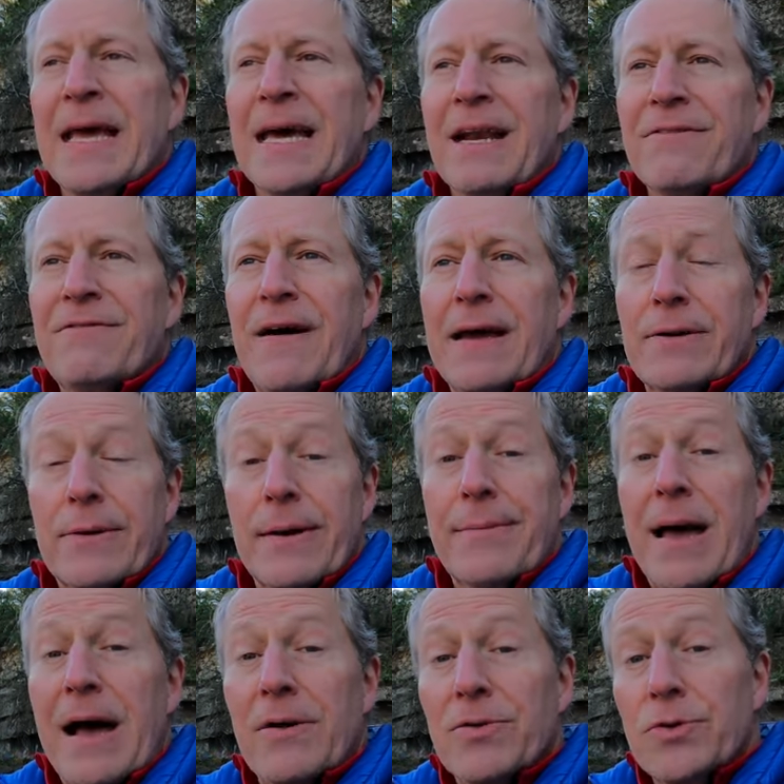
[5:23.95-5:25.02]
And I find when
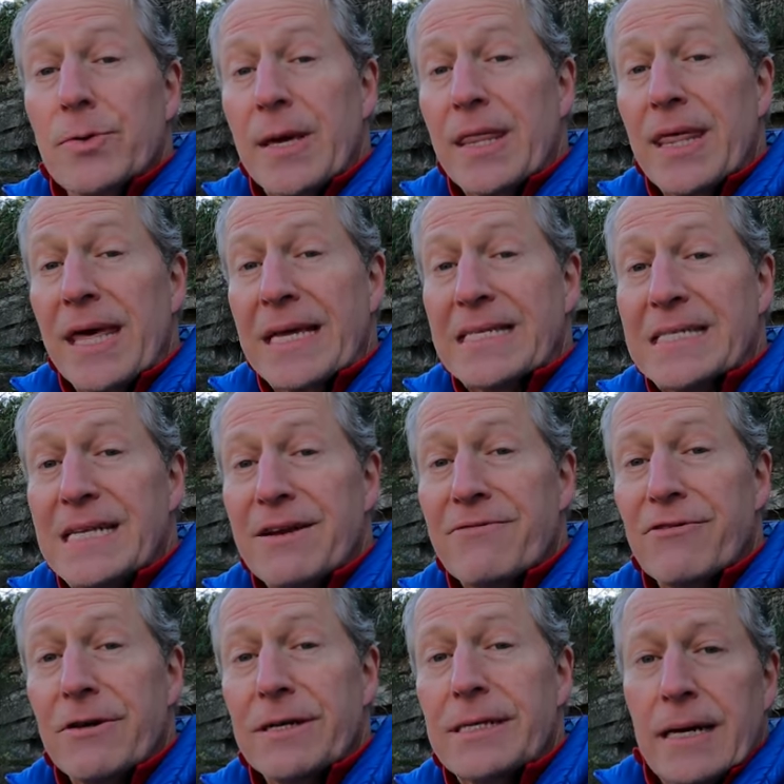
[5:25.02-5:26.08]
I'm out doing things
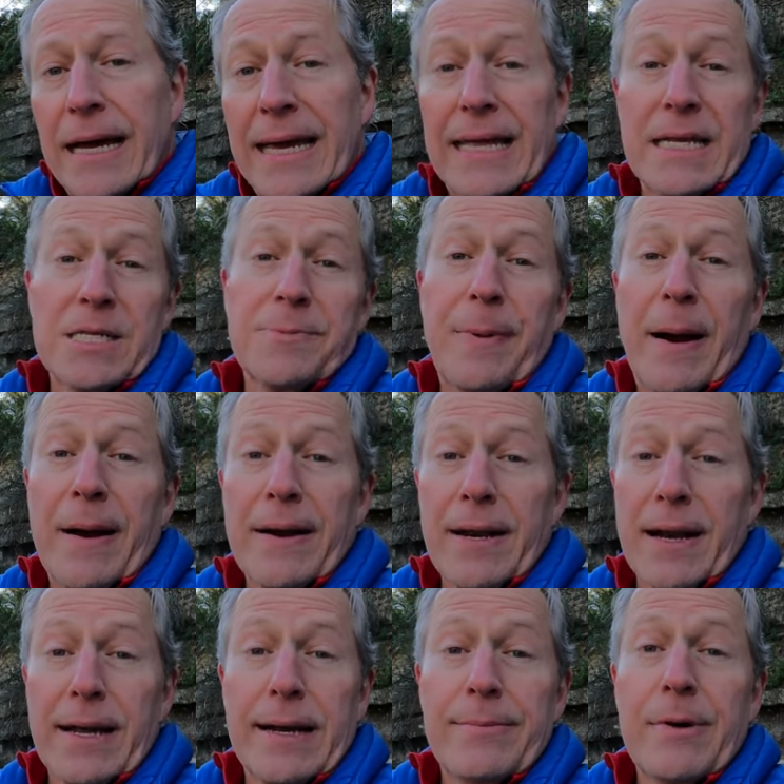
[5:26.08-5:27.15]
different, I get inspired and
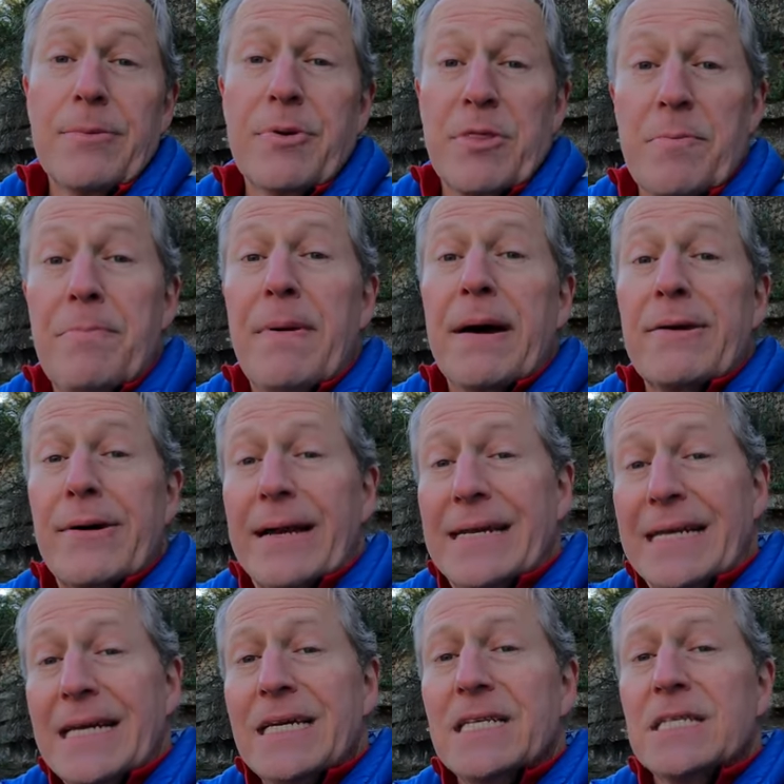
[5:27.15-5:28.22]
I come up with better
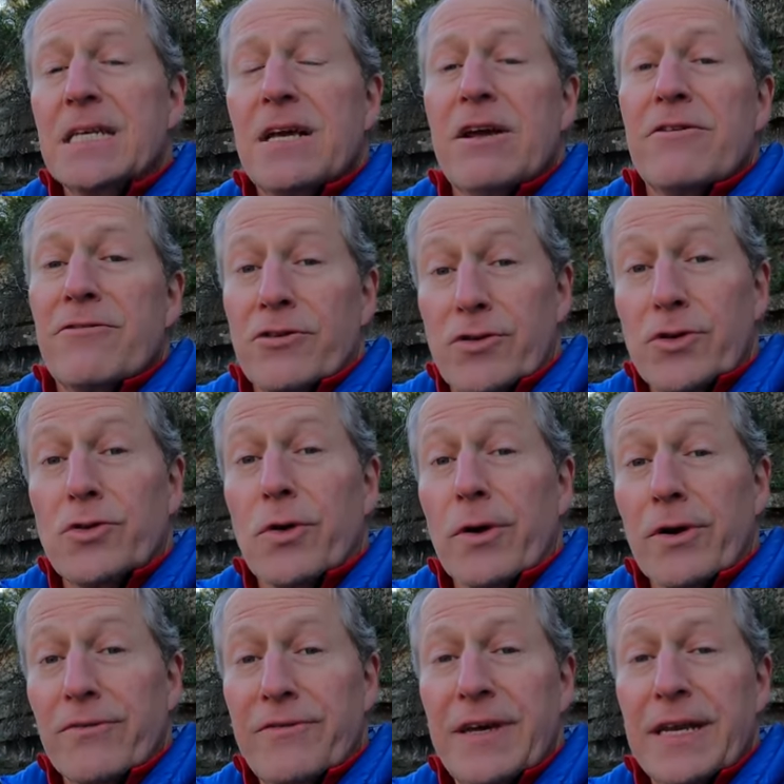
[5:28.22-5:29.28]
ideas for
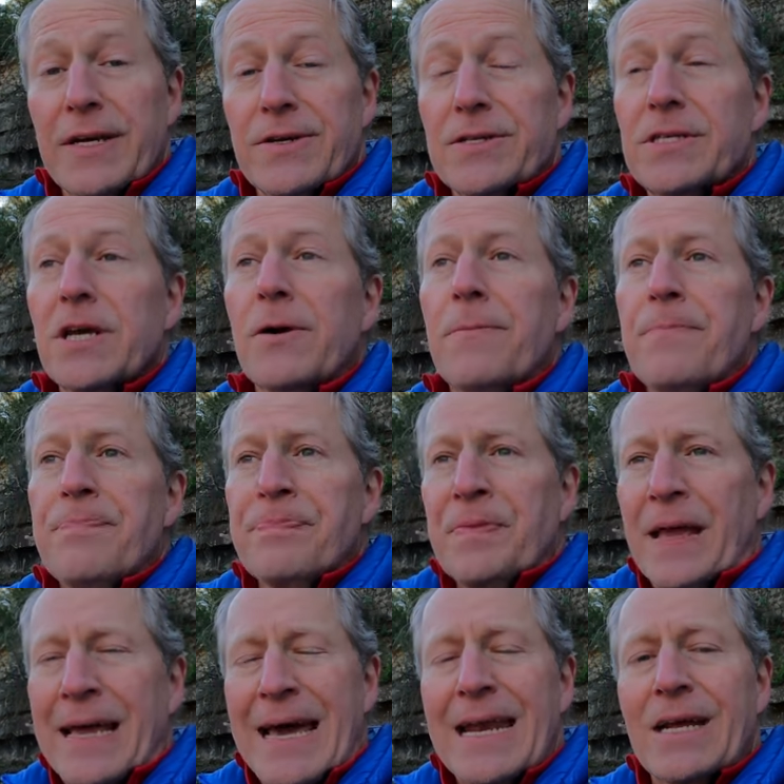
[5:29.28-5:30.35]
tutorial videos. So
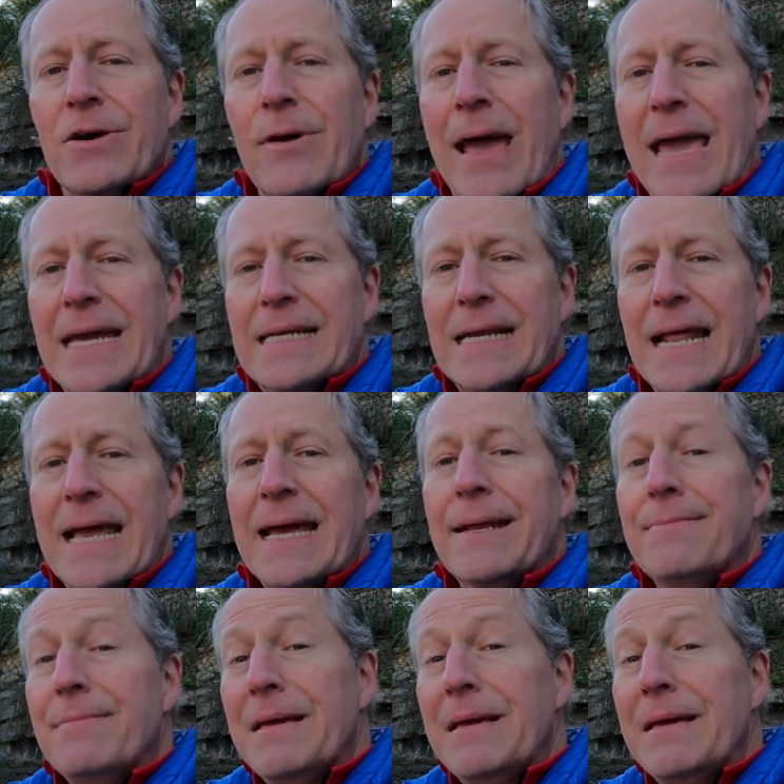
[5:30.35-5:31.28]
they kind of go hand in hand.